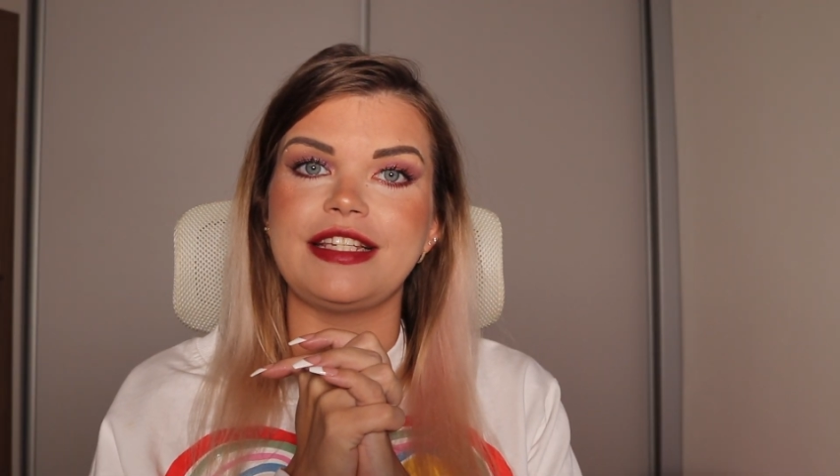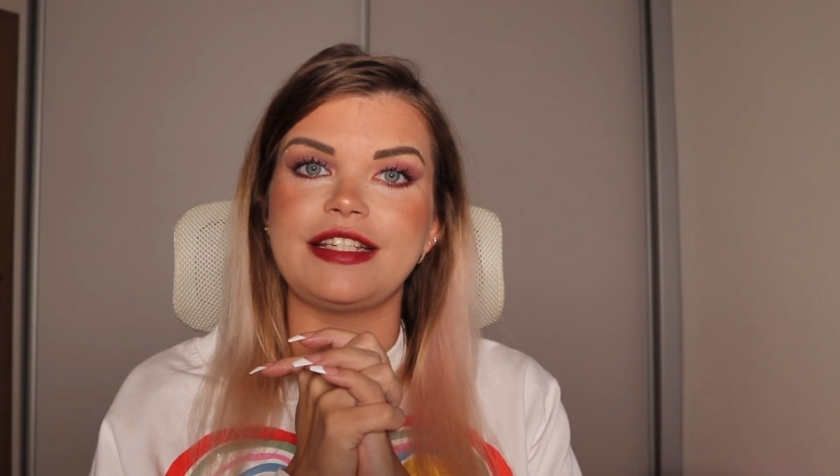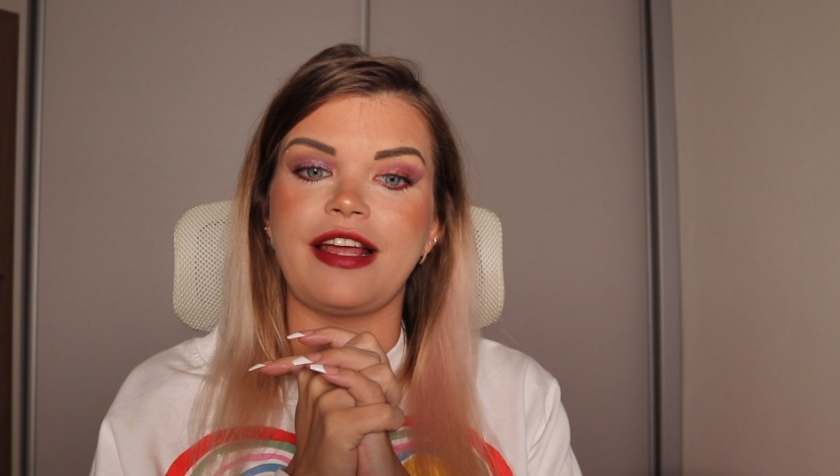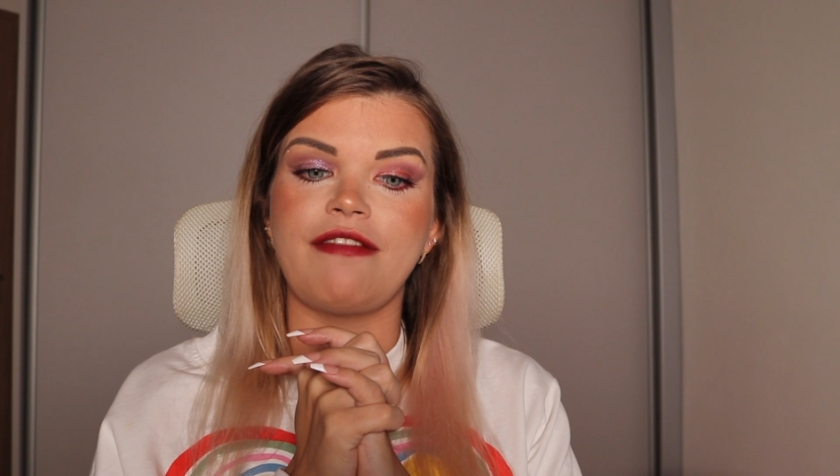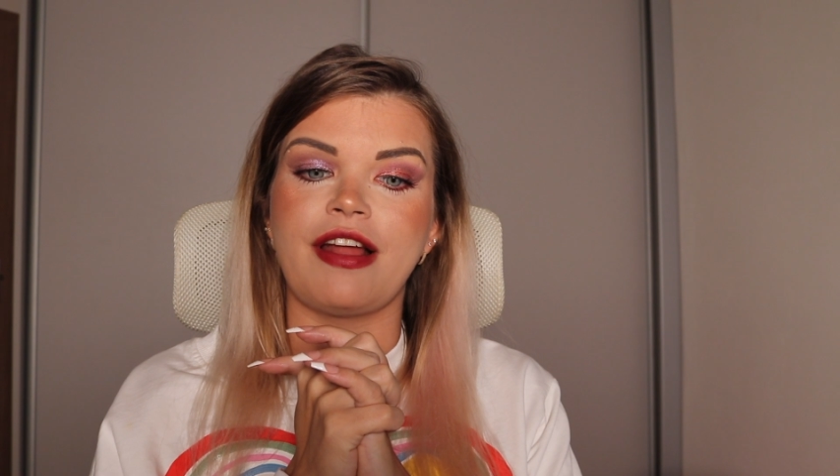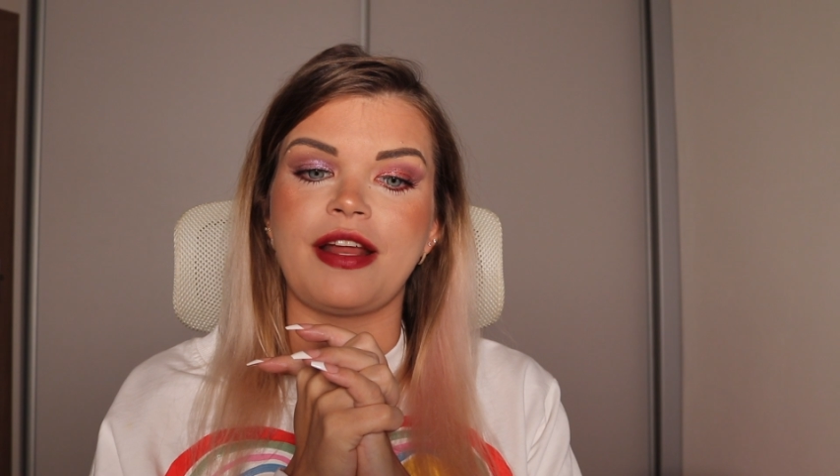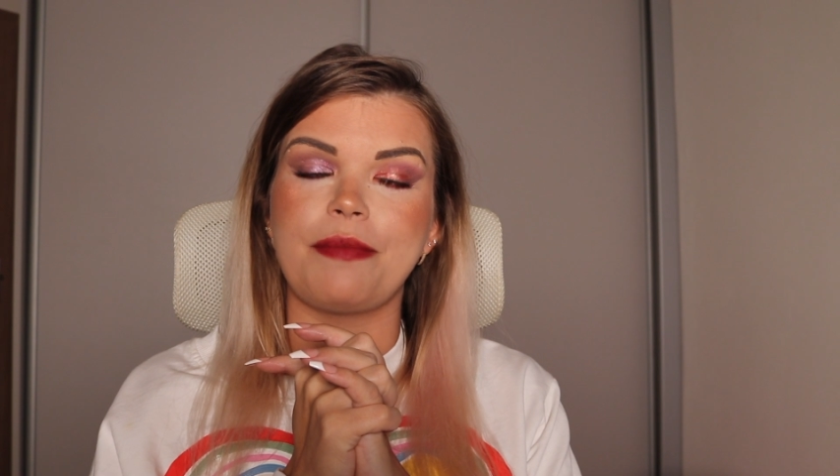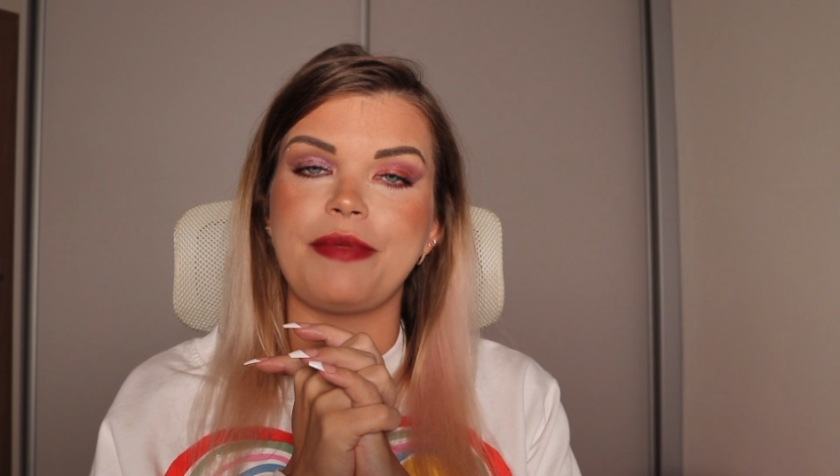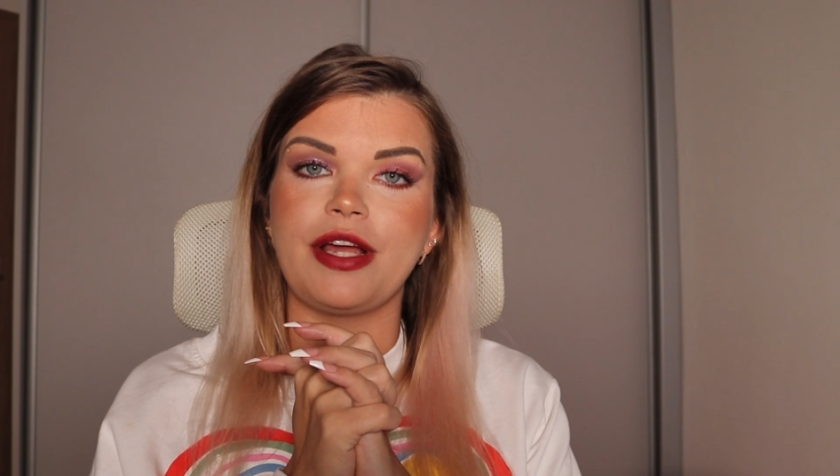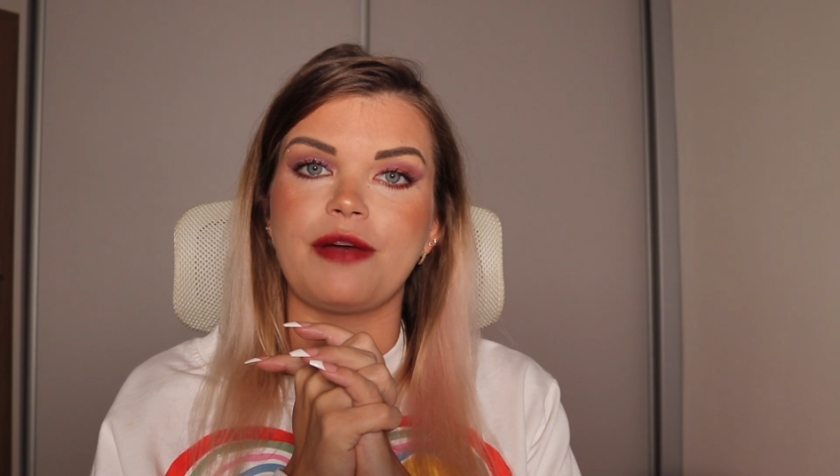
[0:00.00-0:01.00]

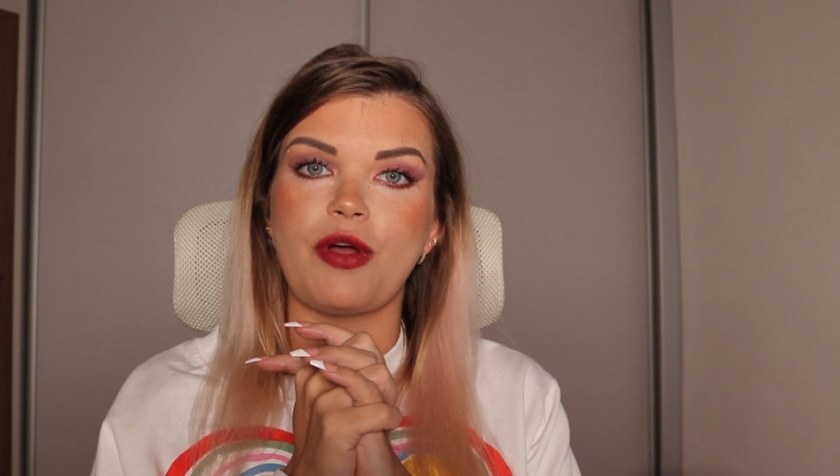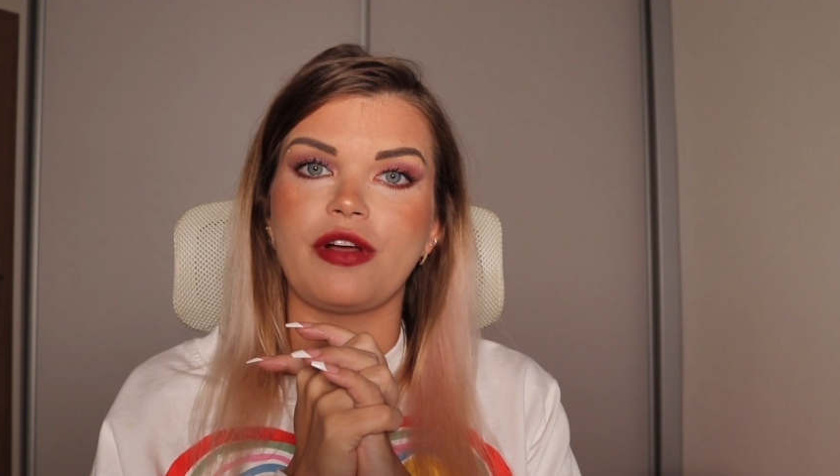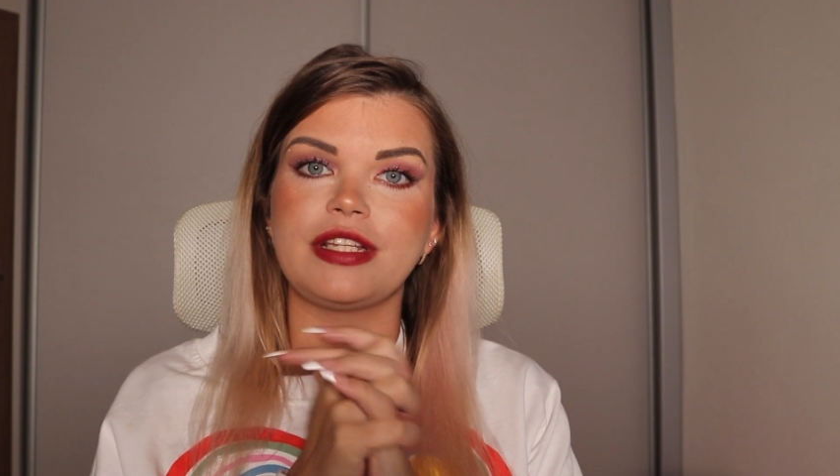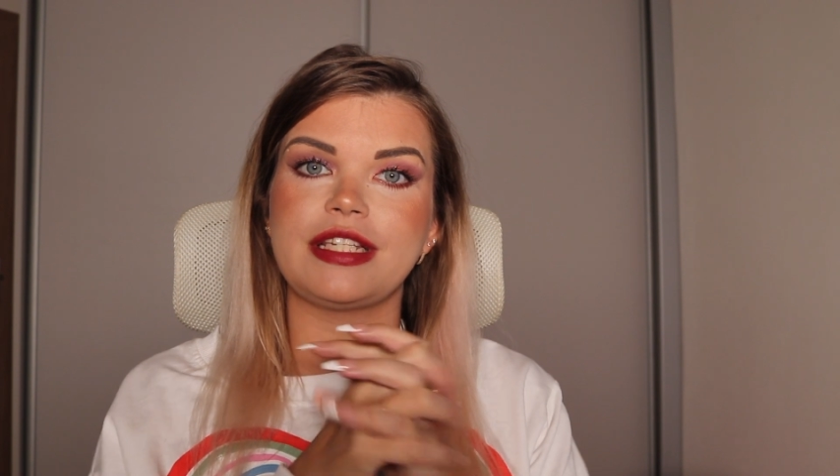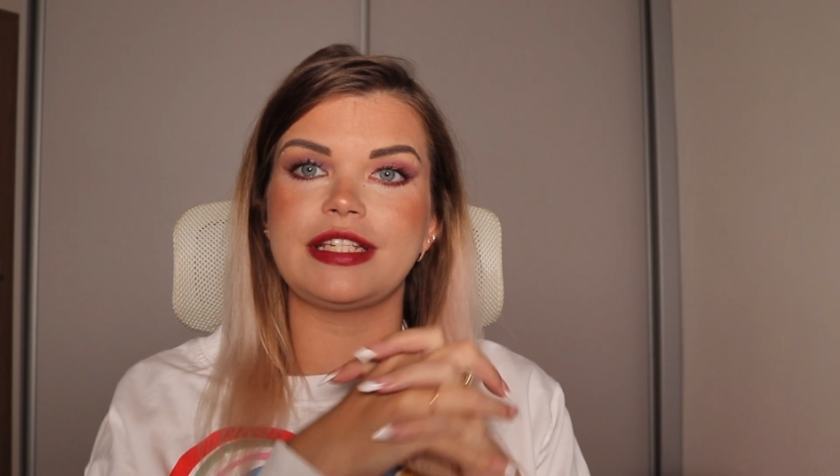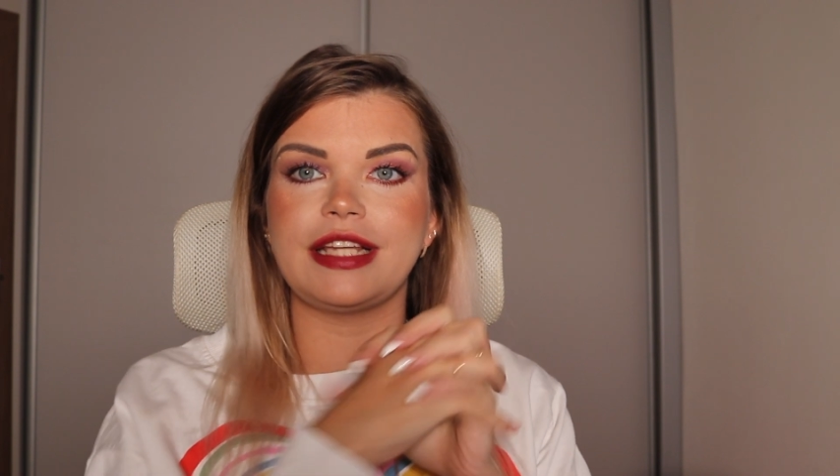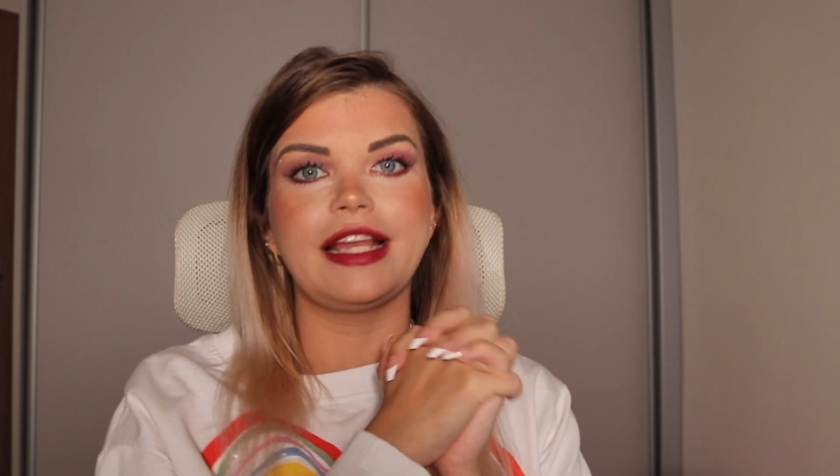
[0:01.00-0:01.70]
Stylevana PR box.